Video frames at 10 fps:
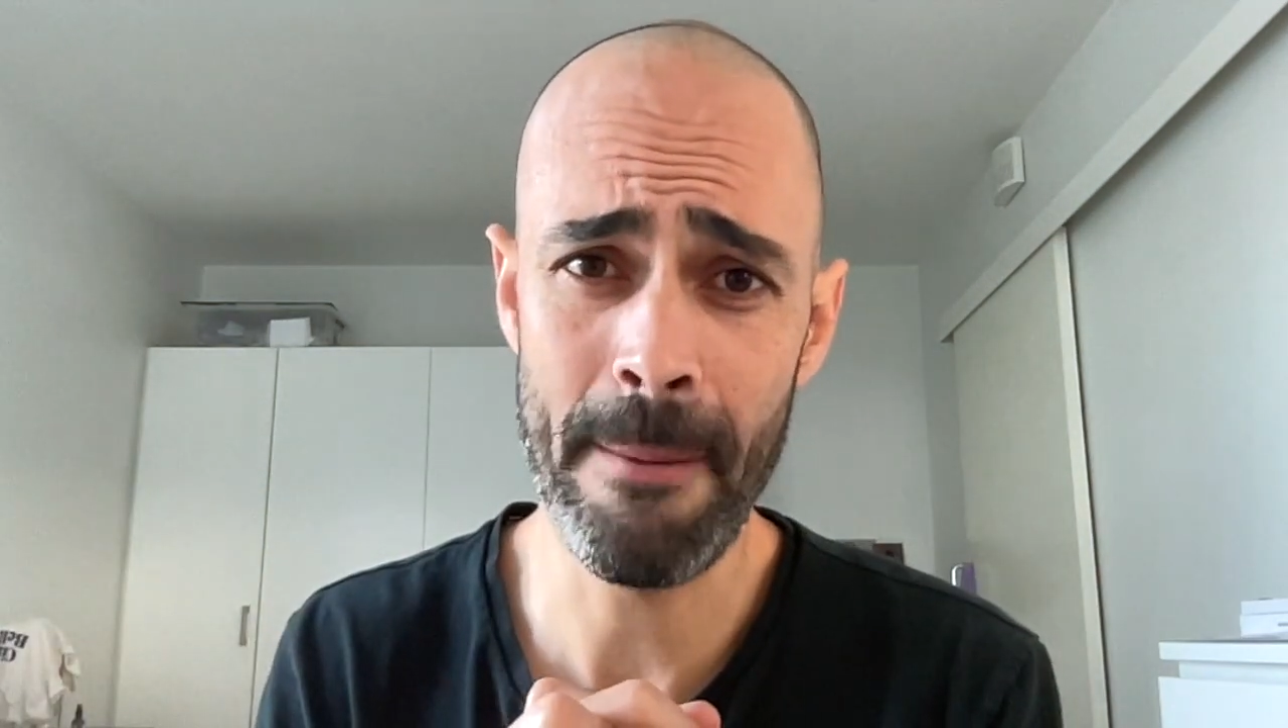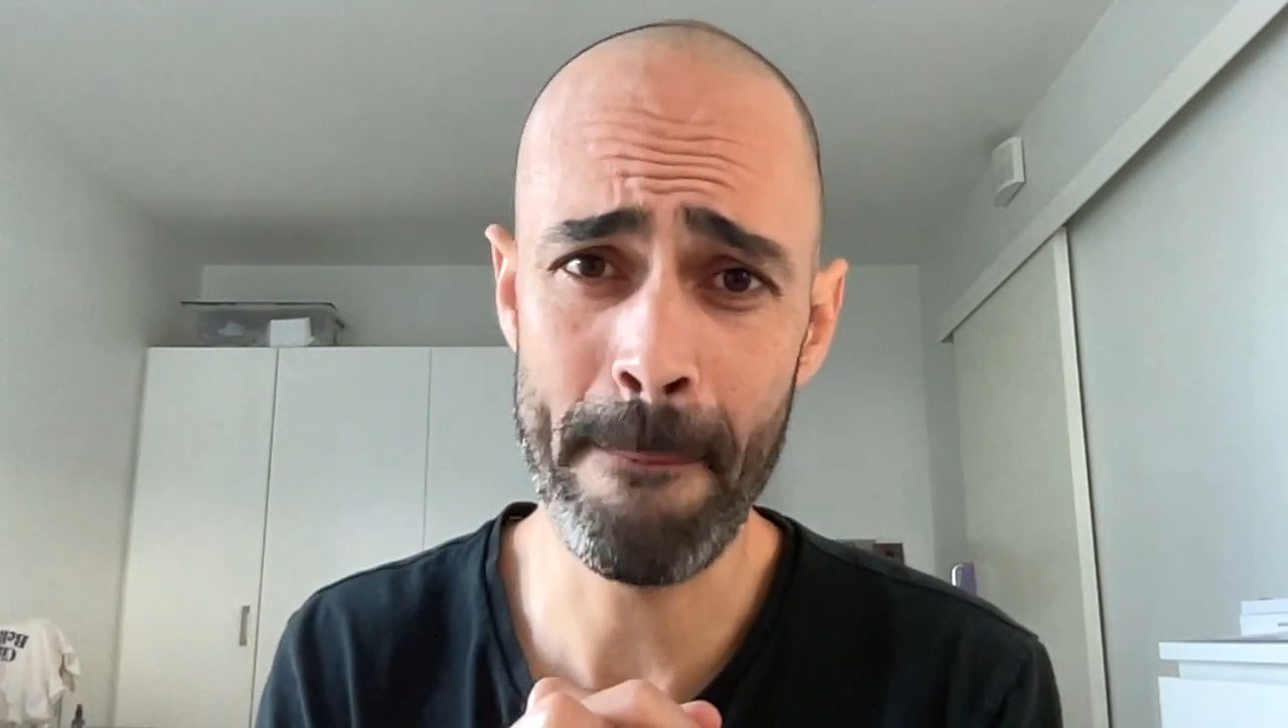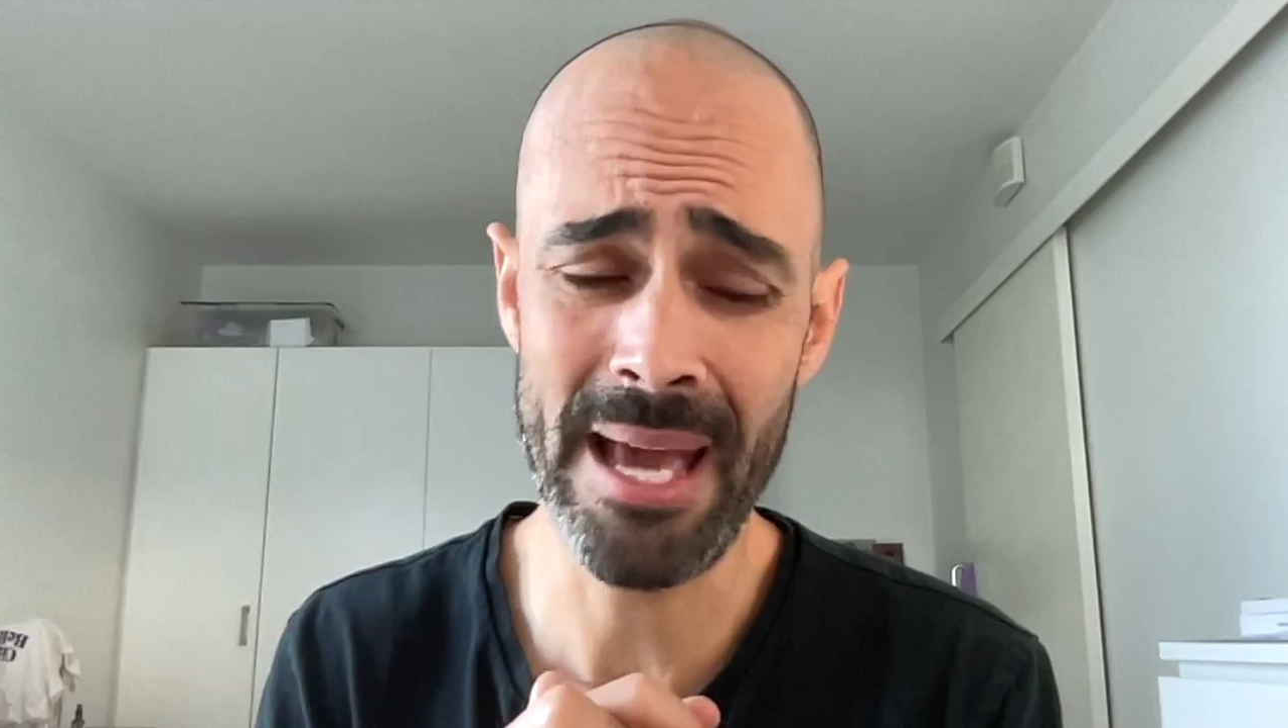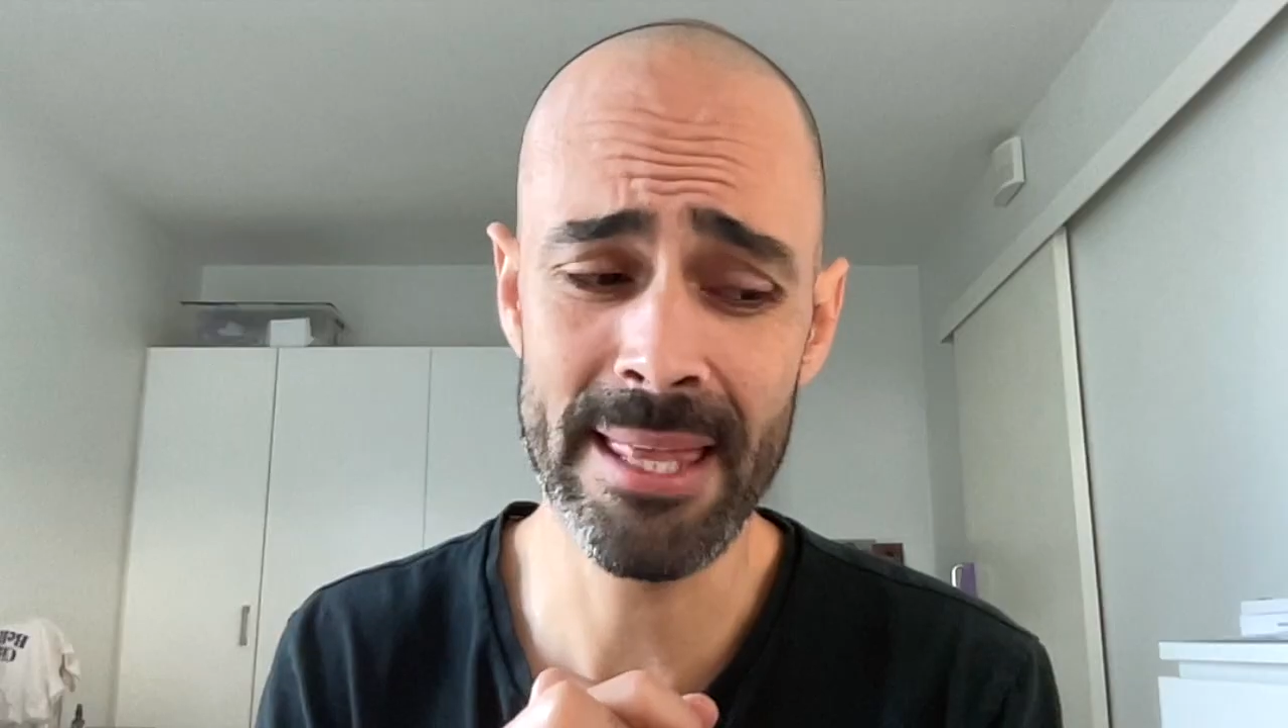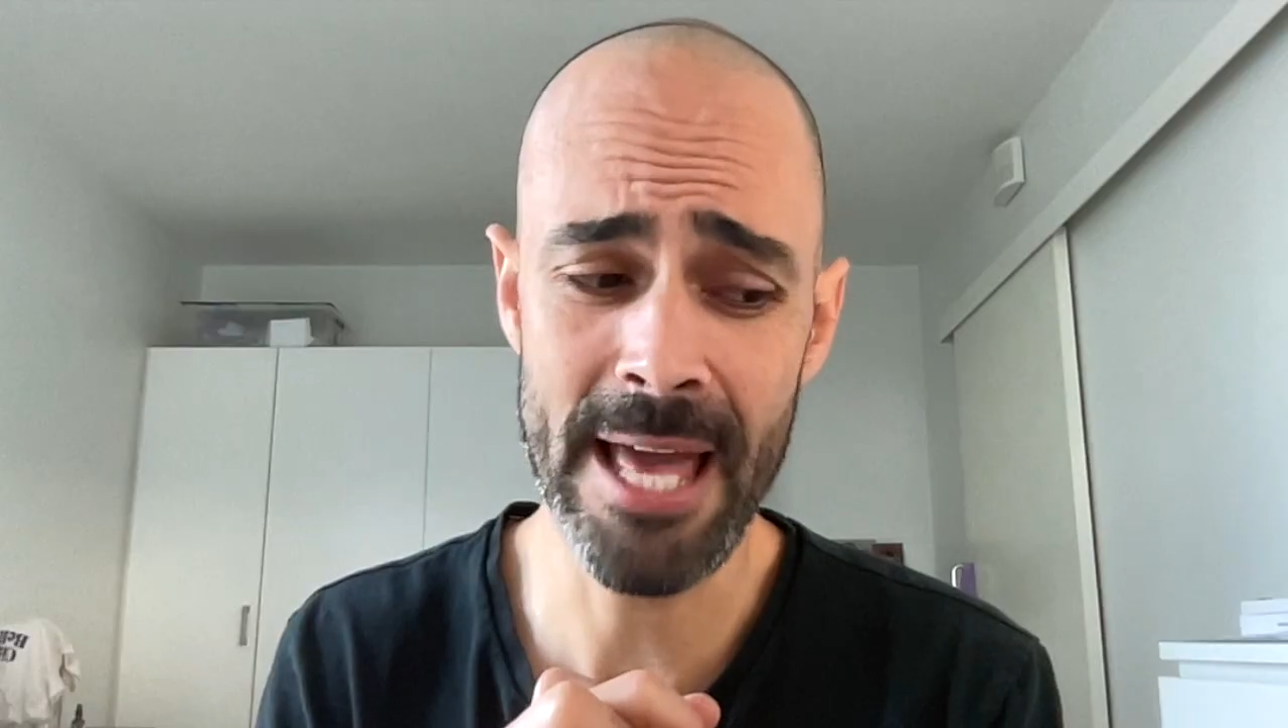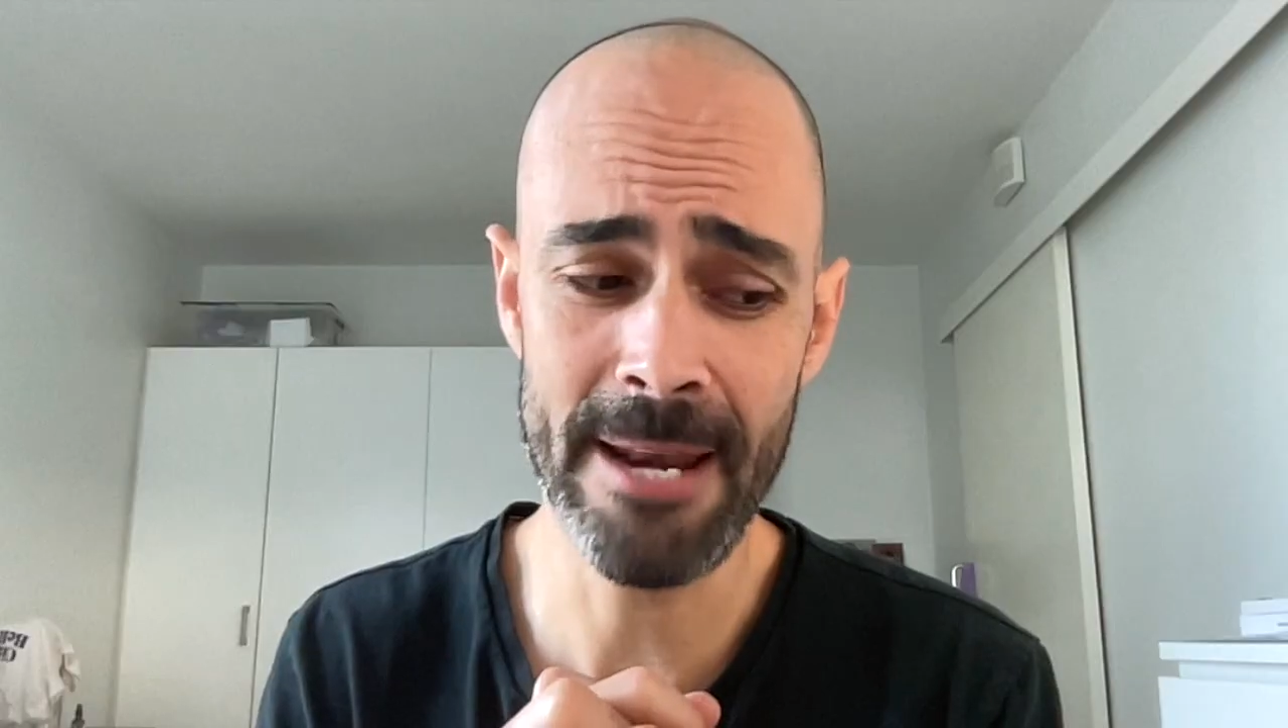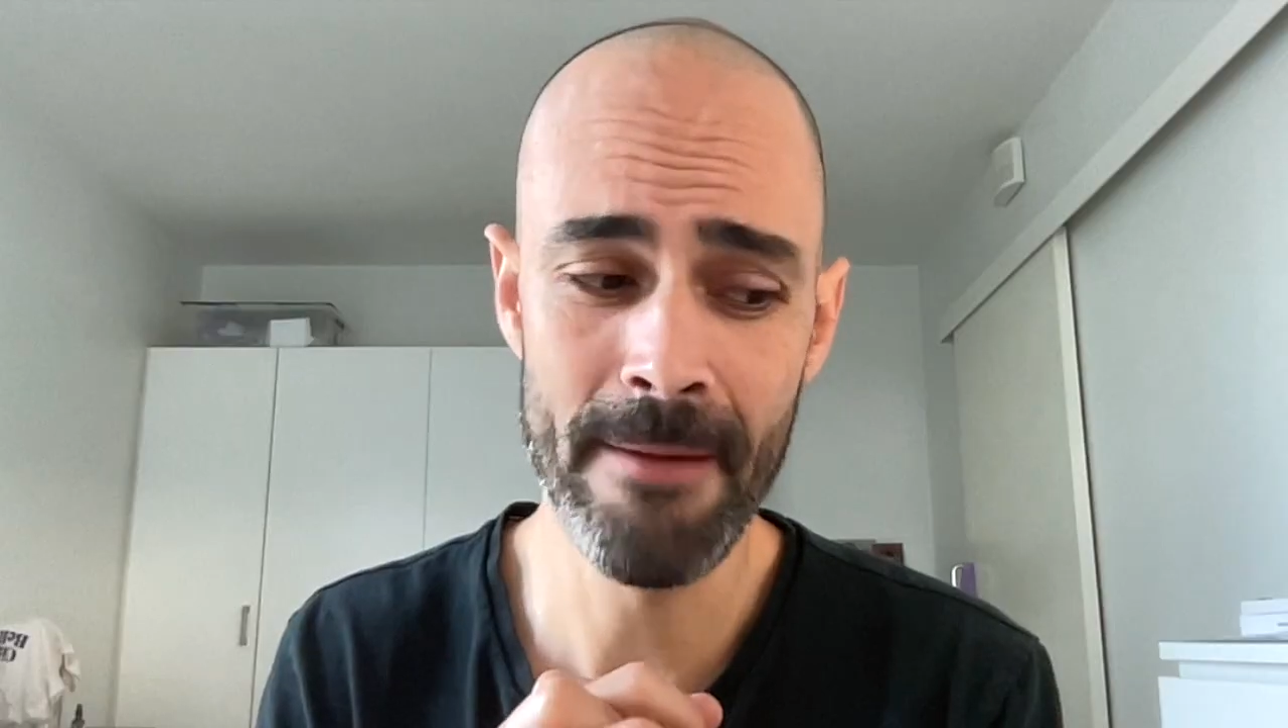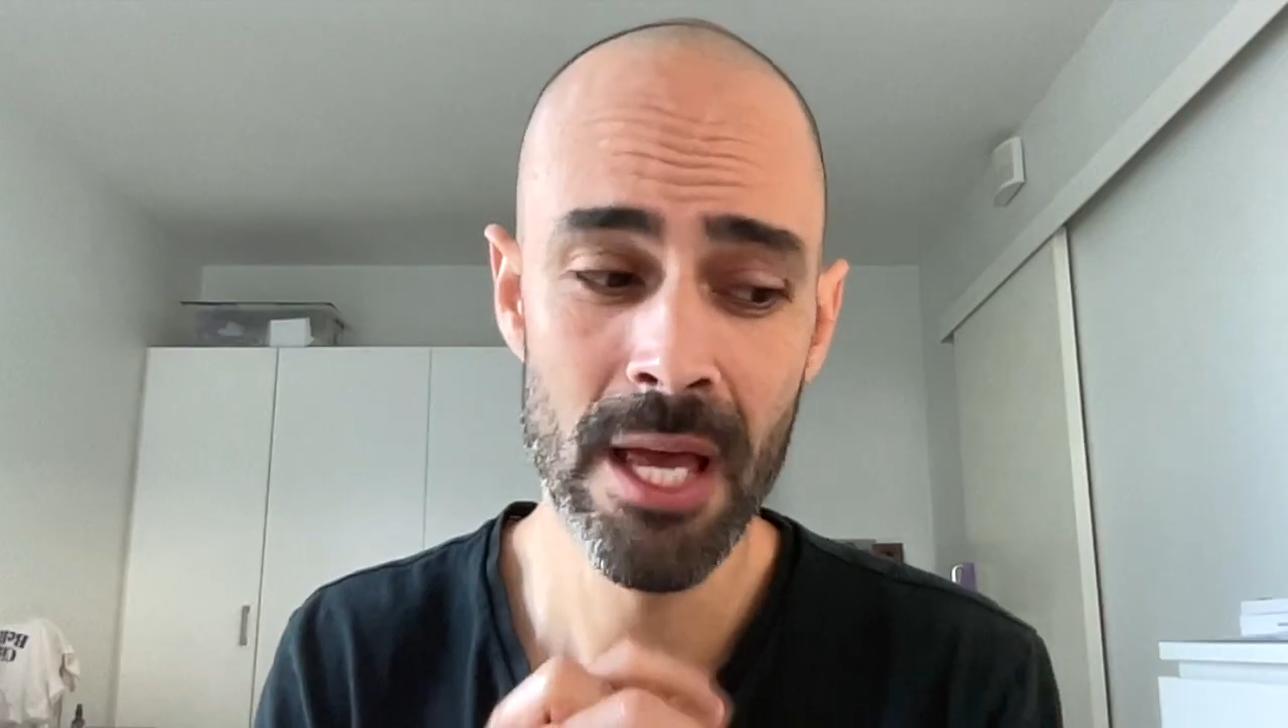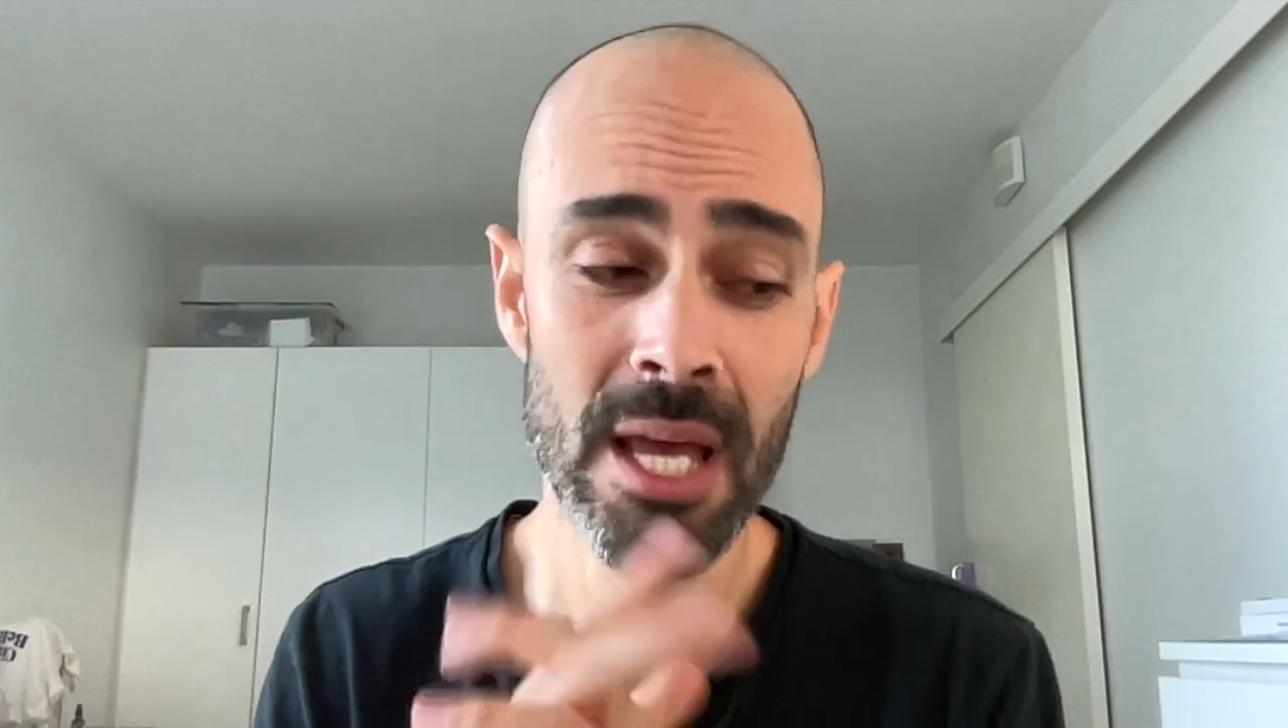back then.